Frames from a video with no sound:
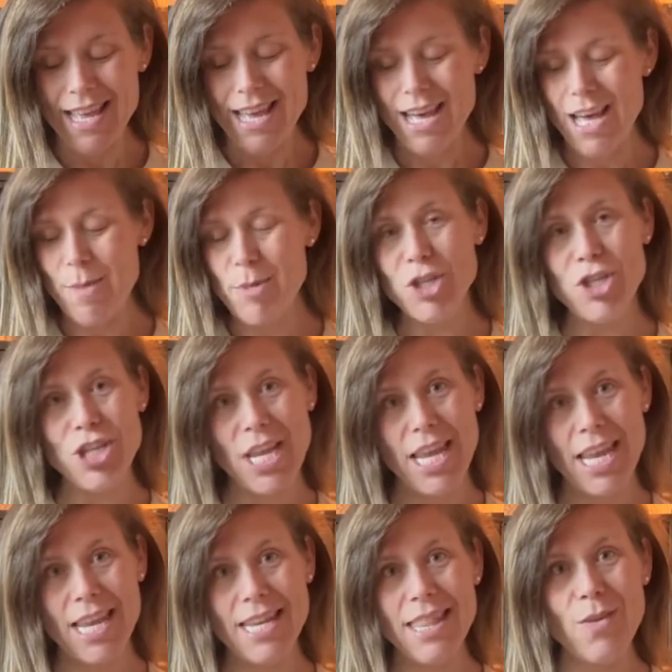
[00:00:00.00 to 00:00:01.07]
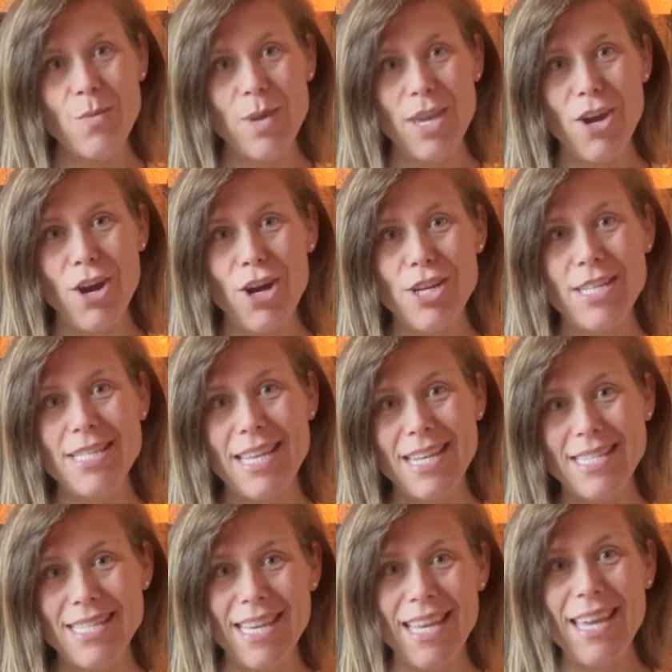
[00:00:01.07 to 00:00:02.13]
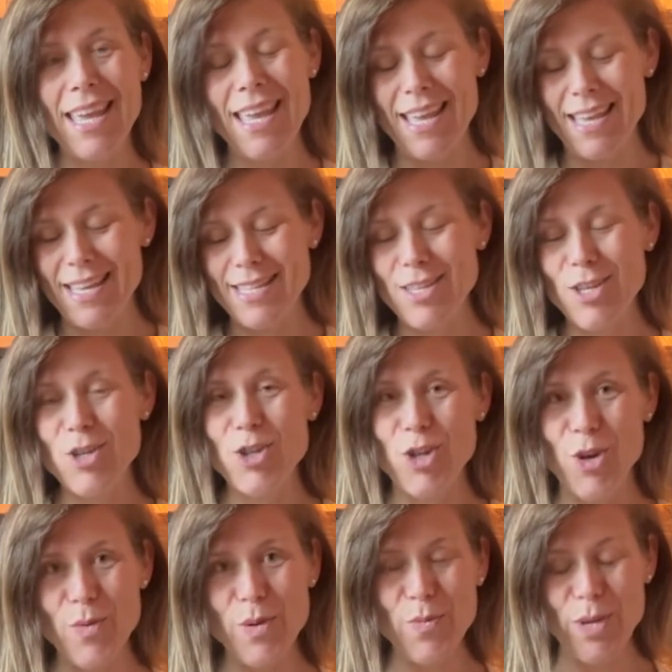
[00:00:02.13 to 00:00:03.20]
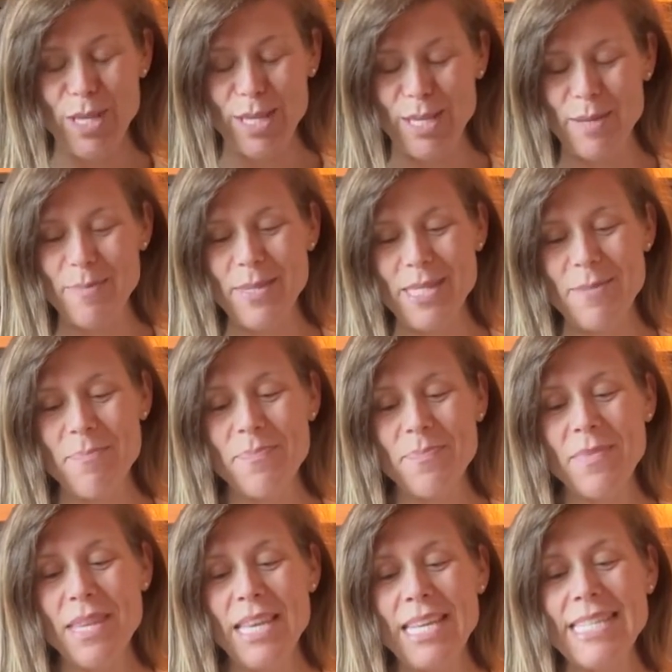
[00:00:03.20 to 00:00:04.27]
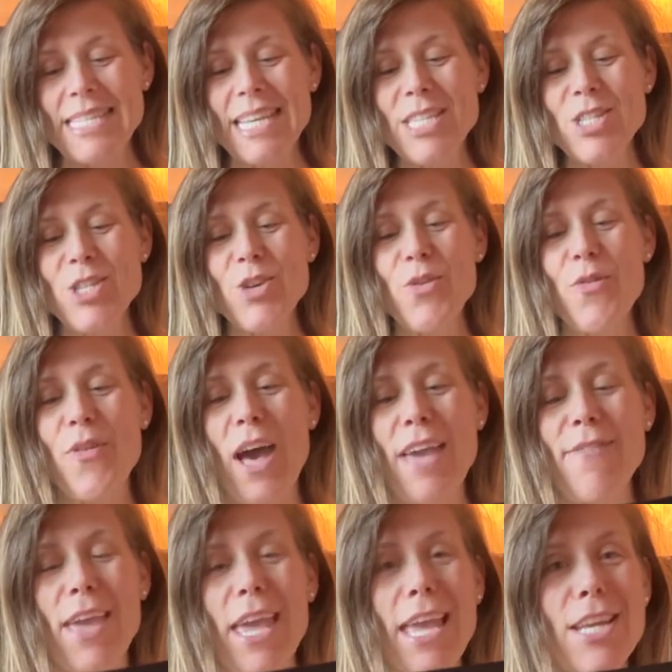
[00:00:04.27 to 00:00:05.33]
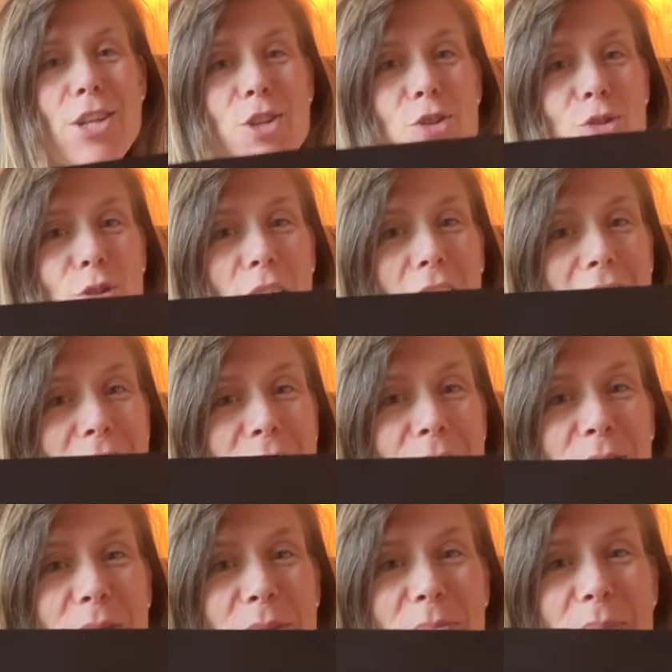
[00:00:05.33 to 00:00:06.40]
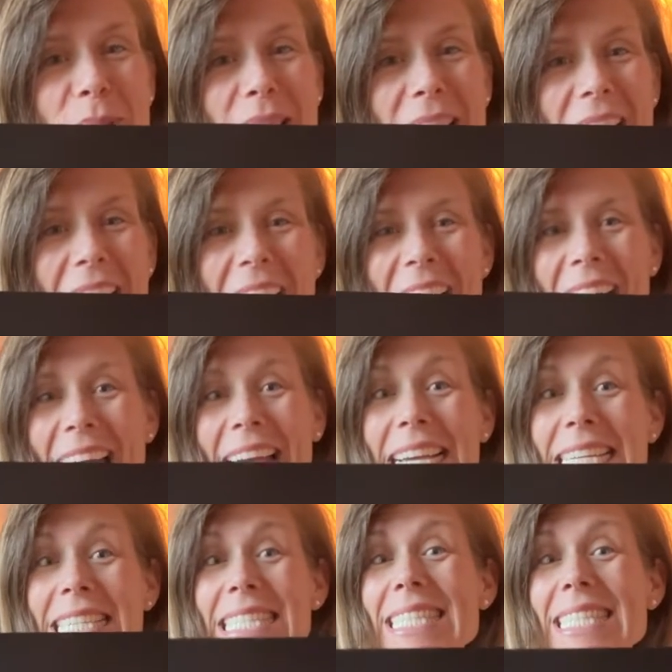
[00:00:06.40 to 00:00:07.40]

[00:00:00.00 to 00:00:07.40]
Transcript: um, shade that we are discussing is Sherwin-Williams 6258 Tricorn Black.